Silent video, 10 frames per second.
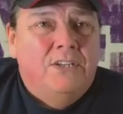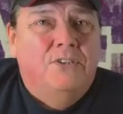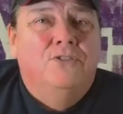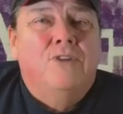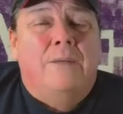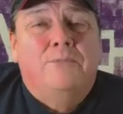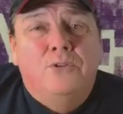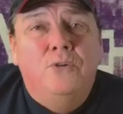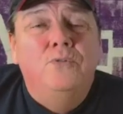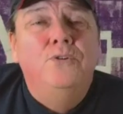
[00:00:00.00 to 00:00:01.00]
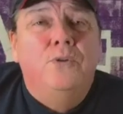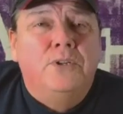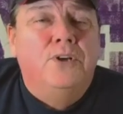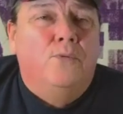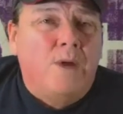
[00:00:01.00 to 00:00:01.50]
to drop two
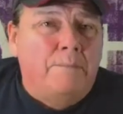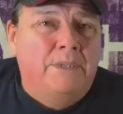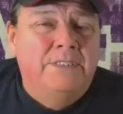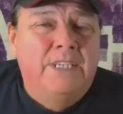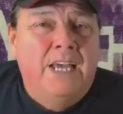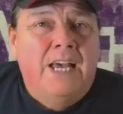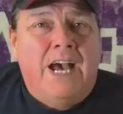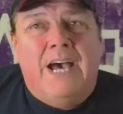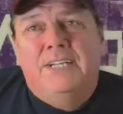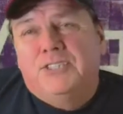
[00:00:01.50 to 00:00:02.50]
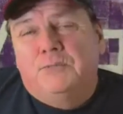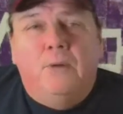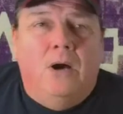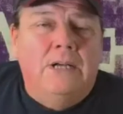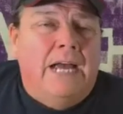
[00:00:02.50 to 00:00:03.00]
nuclear weapons on a
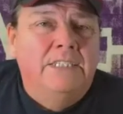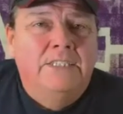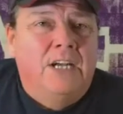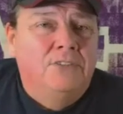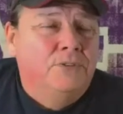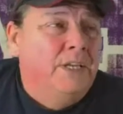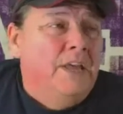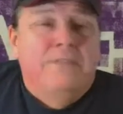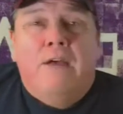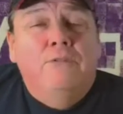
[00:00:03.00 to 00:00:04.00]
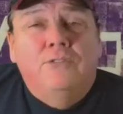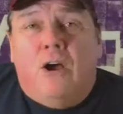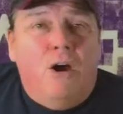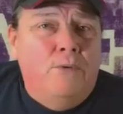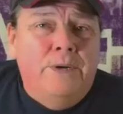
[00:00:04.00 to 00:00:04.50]
small island country that was
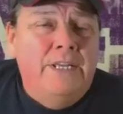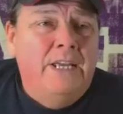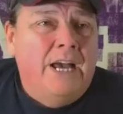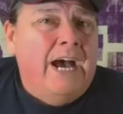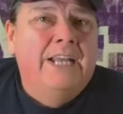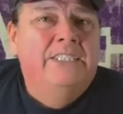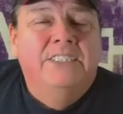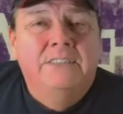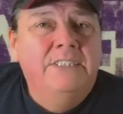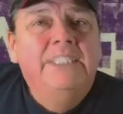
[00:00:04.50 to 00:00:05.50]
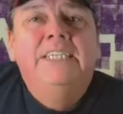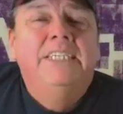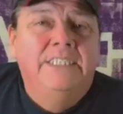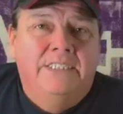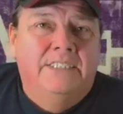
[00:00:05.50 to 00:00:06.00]
already on its
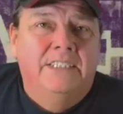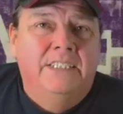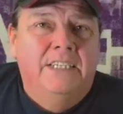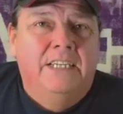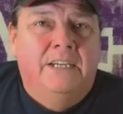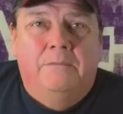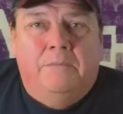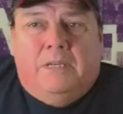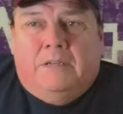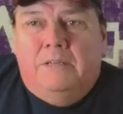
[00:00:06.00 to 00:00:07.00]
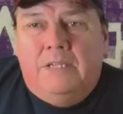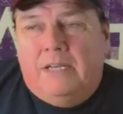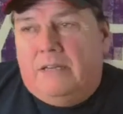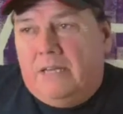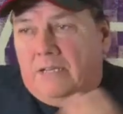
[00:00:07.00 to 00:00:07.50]
knees um, uh,
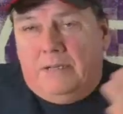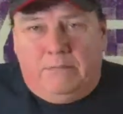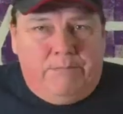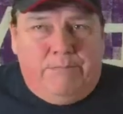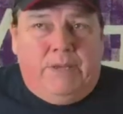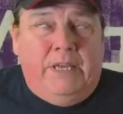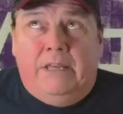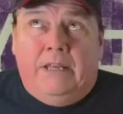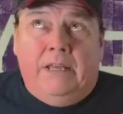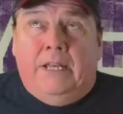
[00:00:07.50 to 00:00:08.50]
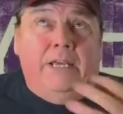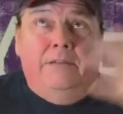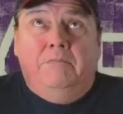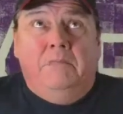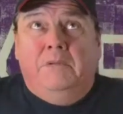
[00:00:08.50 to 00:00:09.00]
in a in
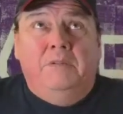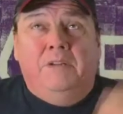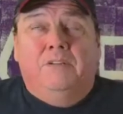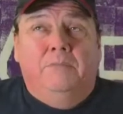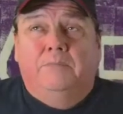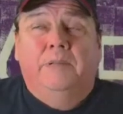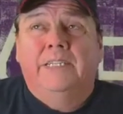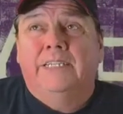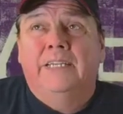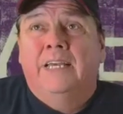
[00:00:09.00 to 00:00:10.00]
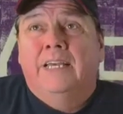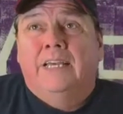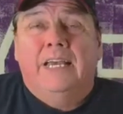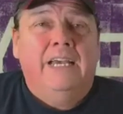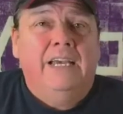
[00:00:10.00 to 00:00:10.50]
a completely
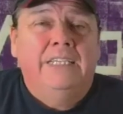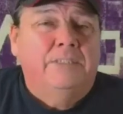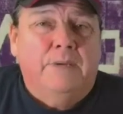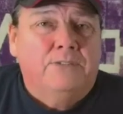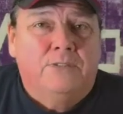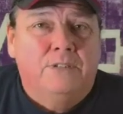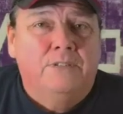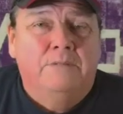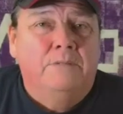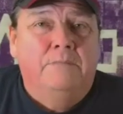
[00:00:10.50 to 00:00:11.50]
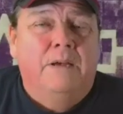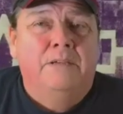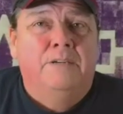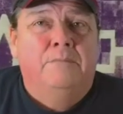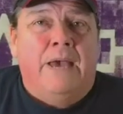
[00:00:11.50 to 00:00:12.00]
uh, asymmetrical
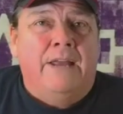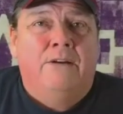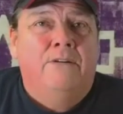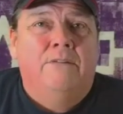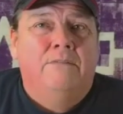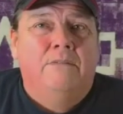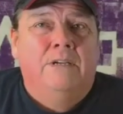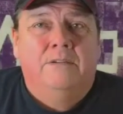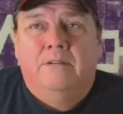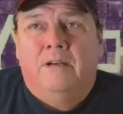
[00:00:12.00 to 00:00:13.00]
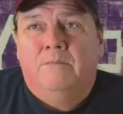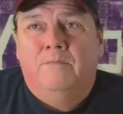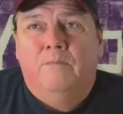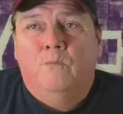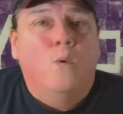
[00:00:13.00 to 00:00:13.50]
you know battle uh,
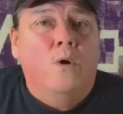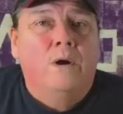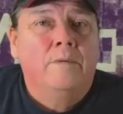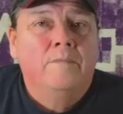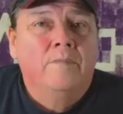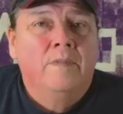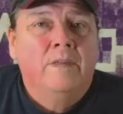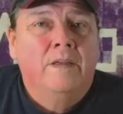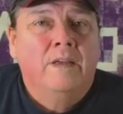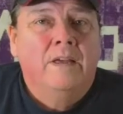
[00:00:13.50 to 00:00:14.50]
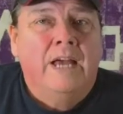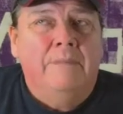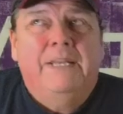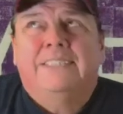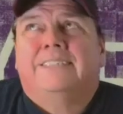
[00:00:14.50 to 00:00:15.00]
um, war. I
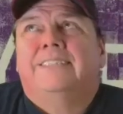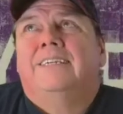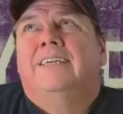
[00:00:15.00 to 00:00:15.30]
mean, it's